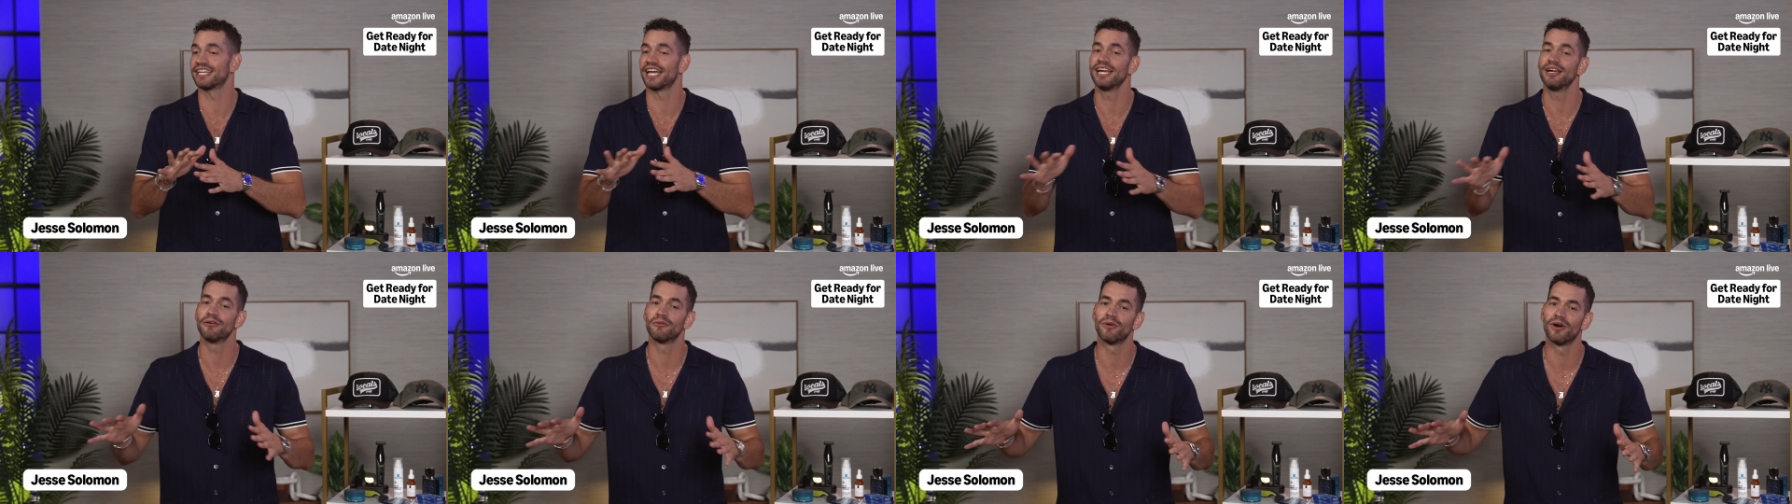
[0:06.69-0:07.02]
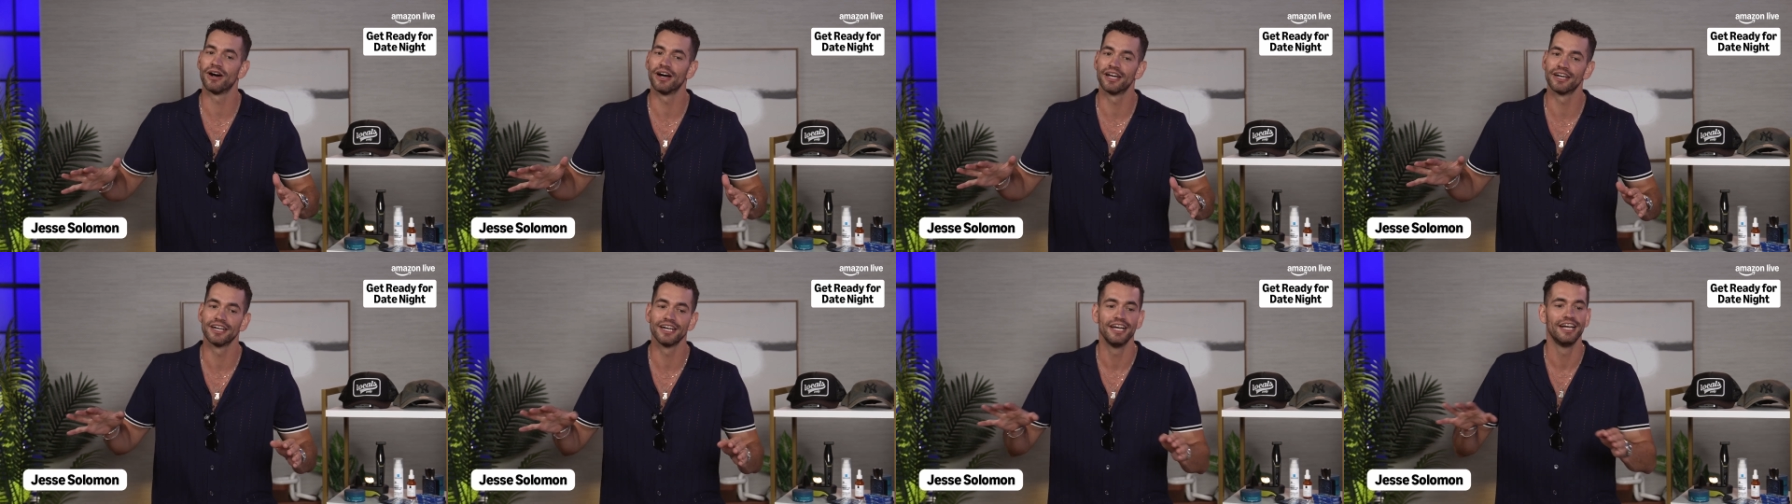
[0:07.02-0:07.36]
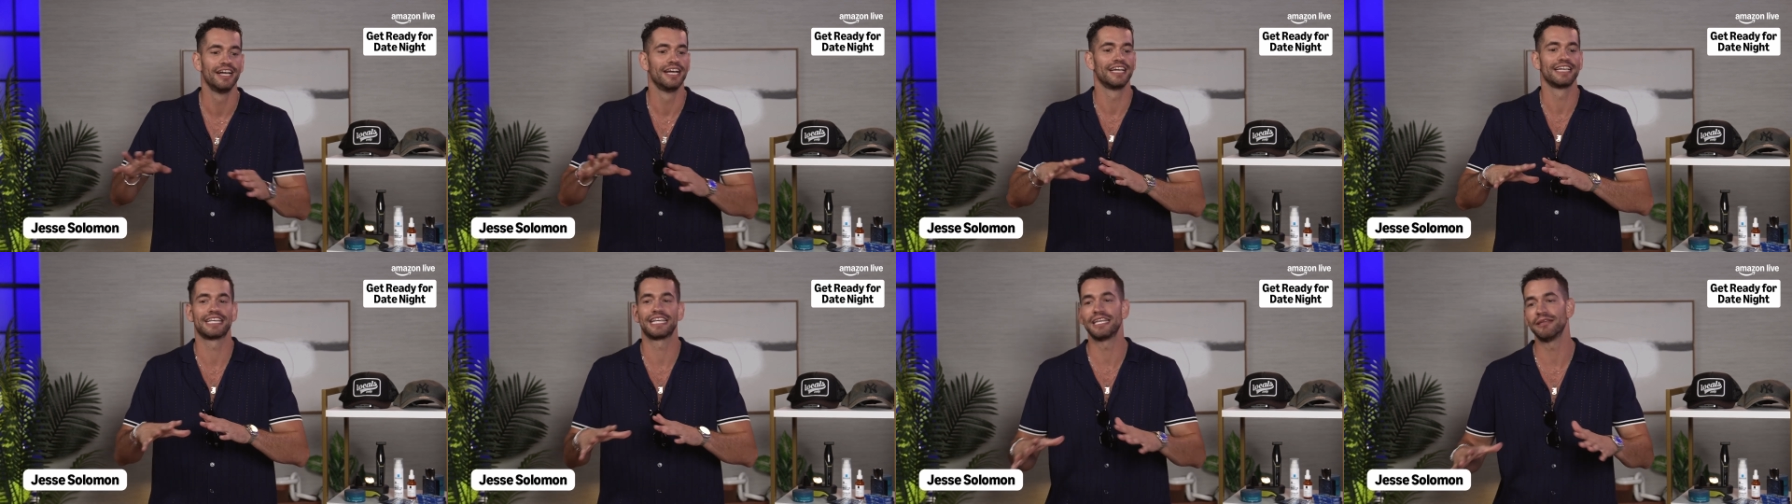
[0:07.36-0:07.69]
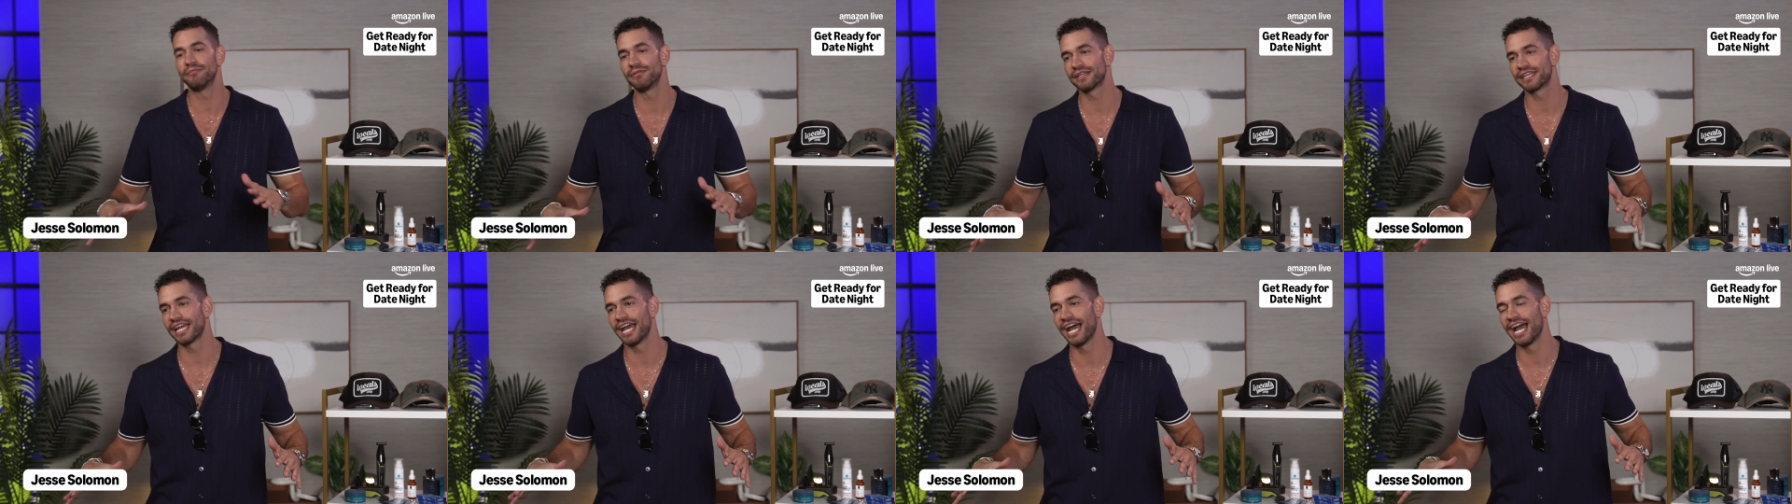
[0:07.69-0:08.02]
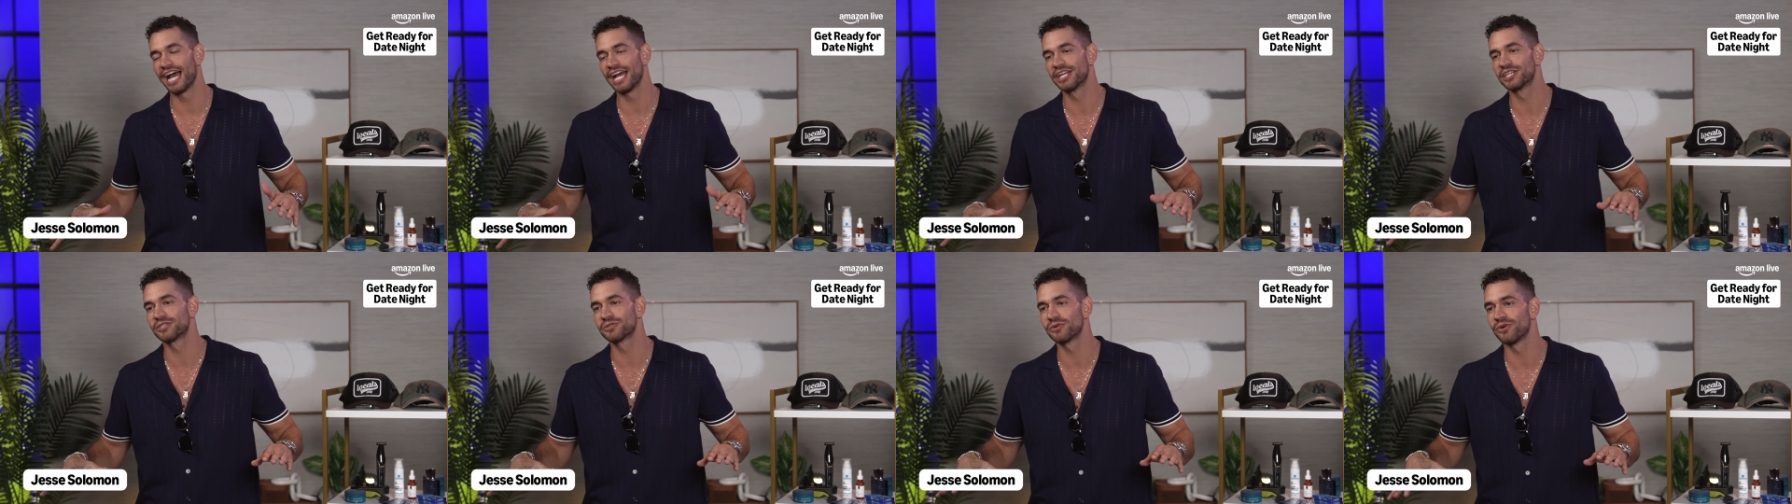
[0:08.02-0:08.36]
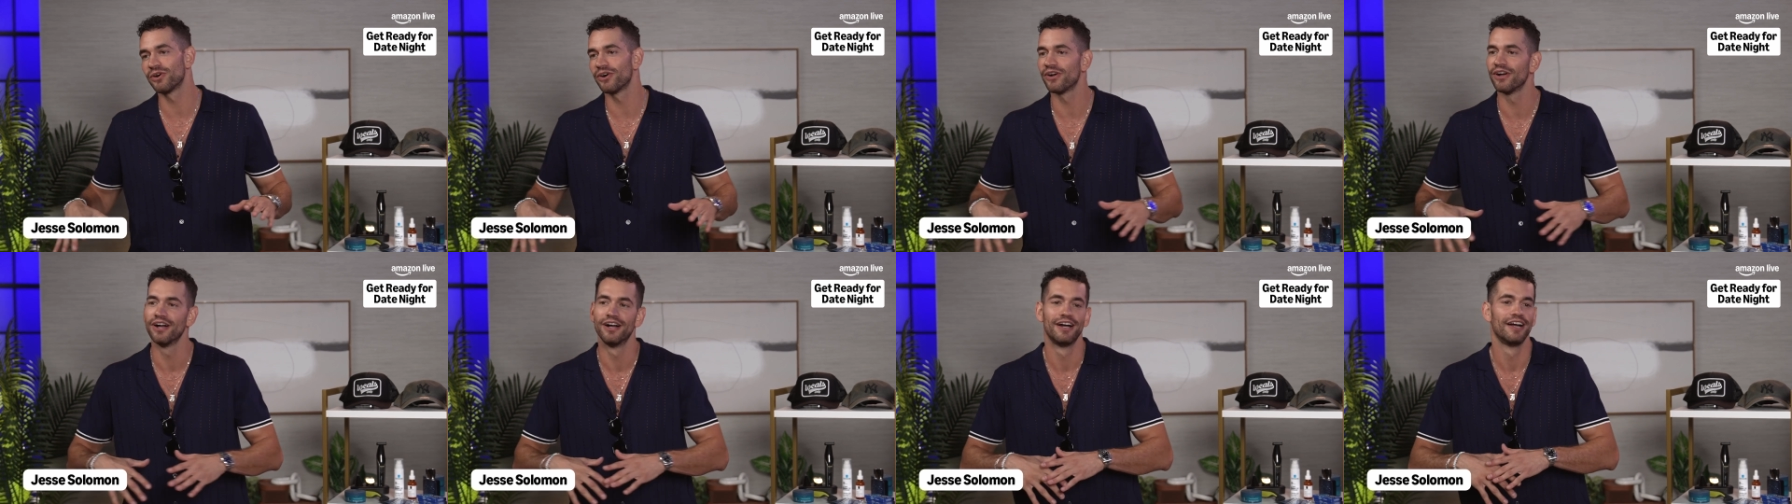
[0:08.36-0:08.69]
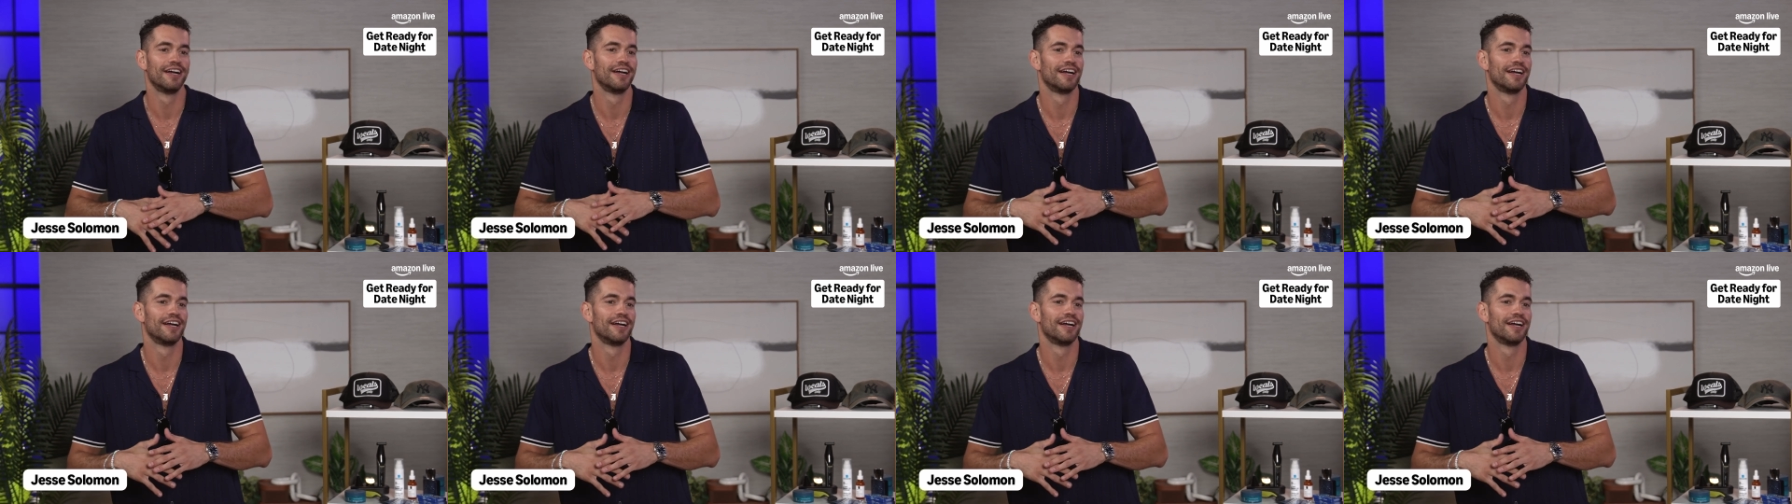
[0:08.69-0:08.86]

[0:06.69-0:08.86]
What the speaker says: Date one, keep it casual.